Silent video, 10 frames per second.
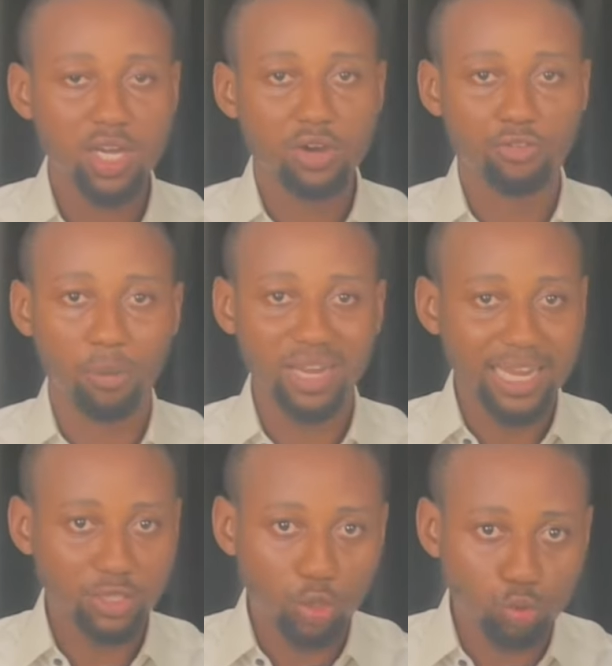from
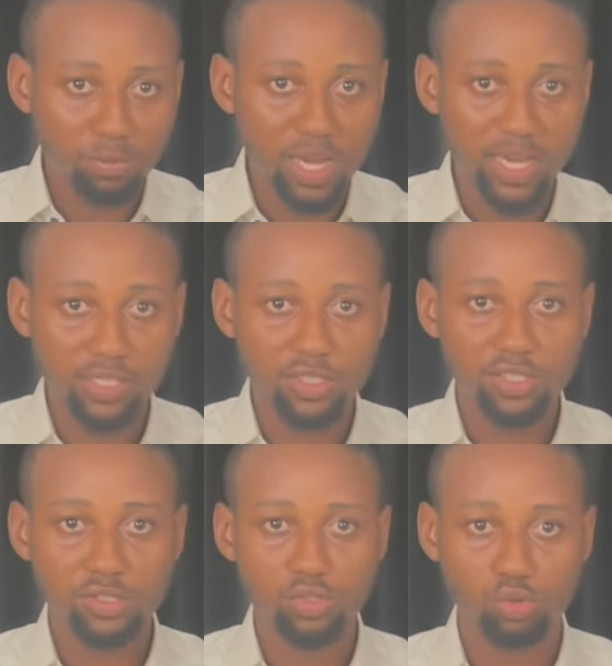land
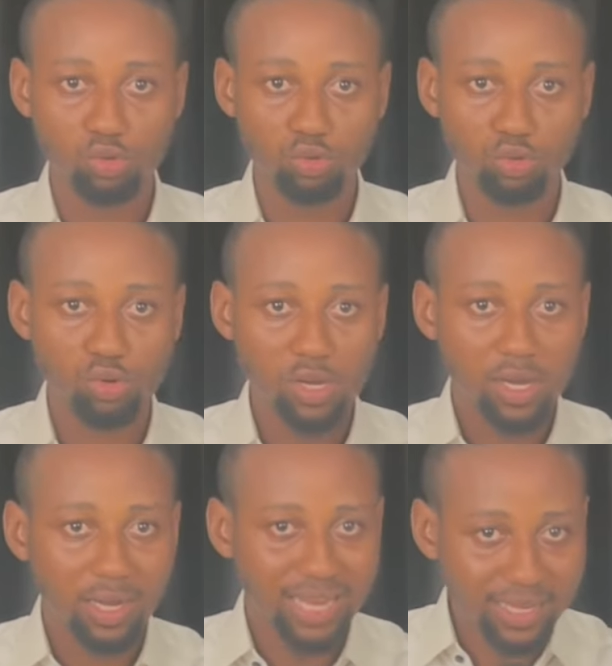documents to
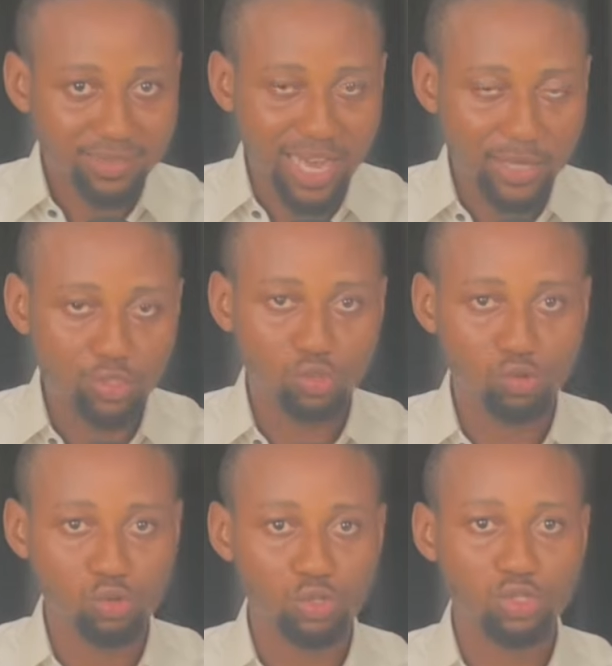land
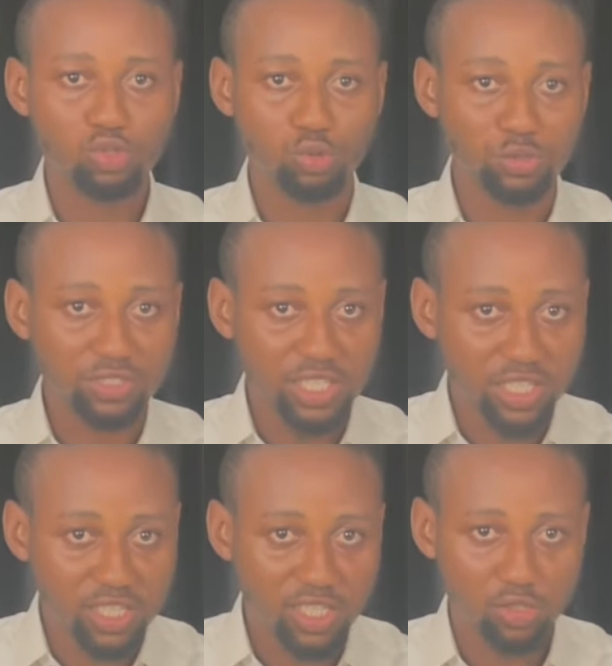titles to
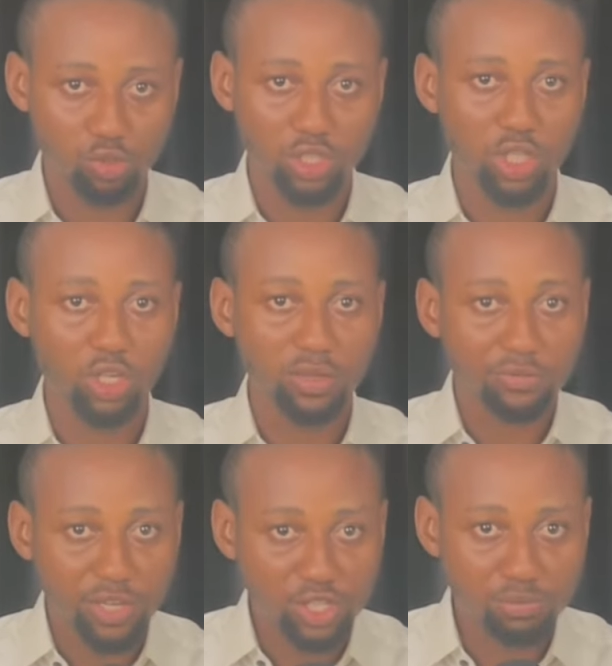risk to return on
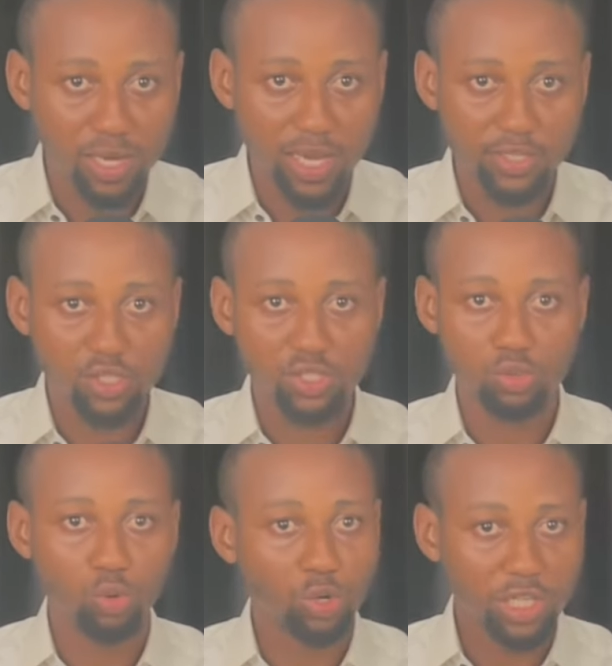investments
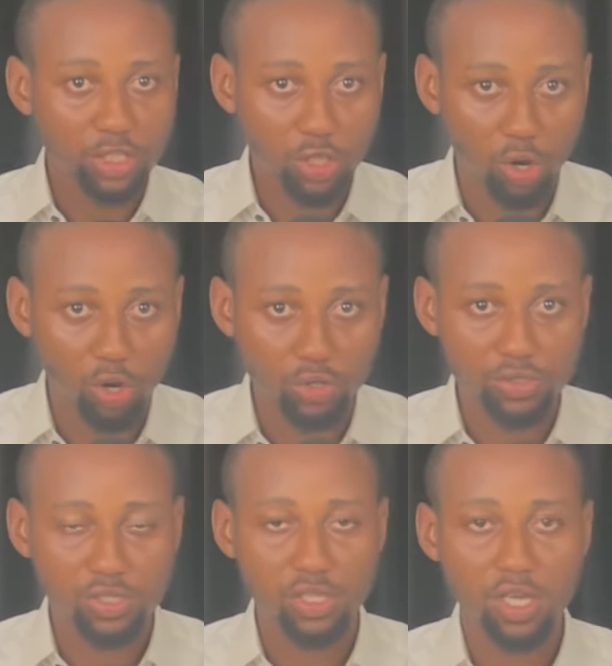to
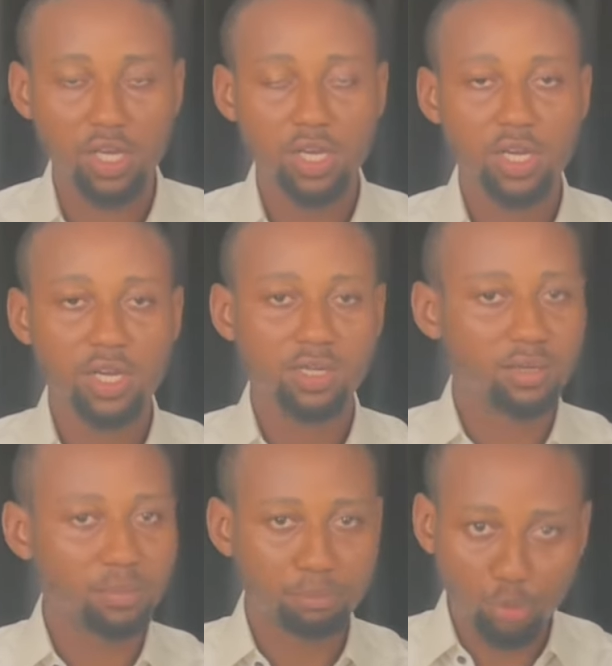locations,
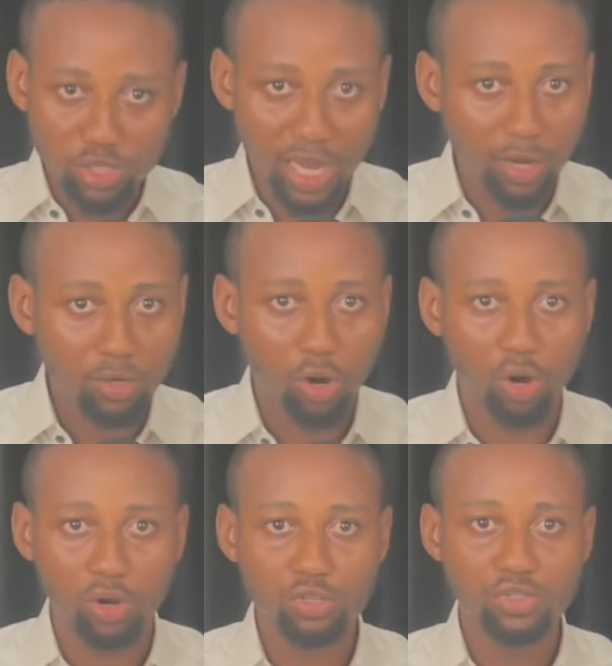pros and
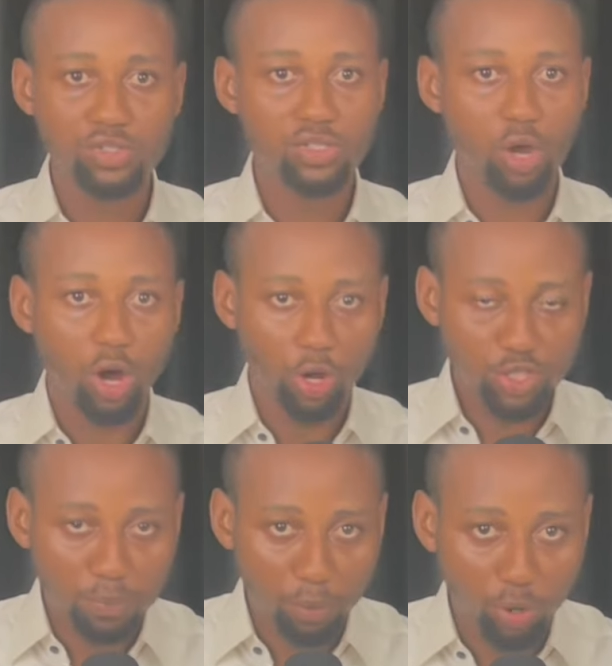cons,
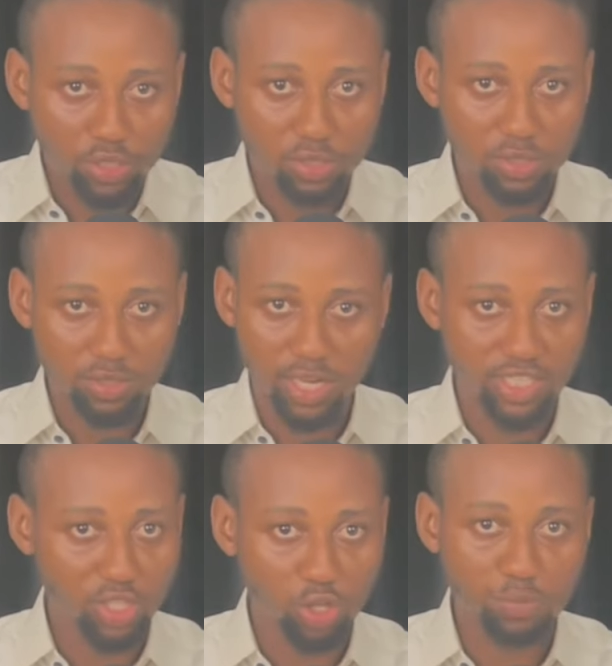hotspots, real
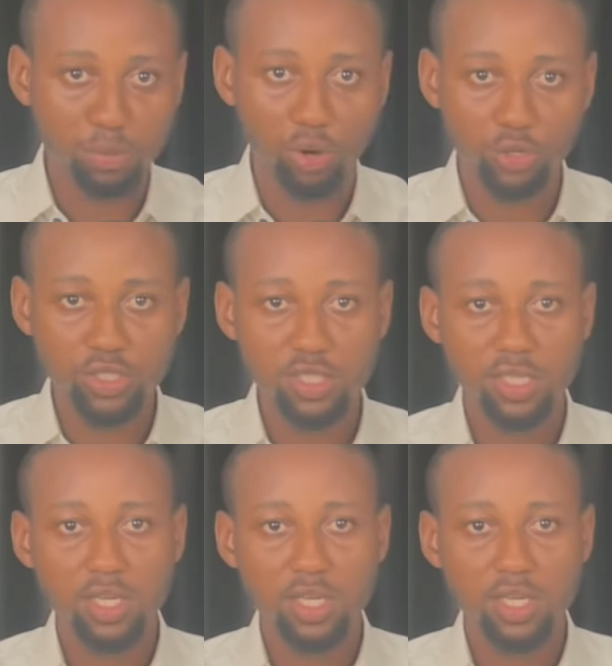estate hotspots,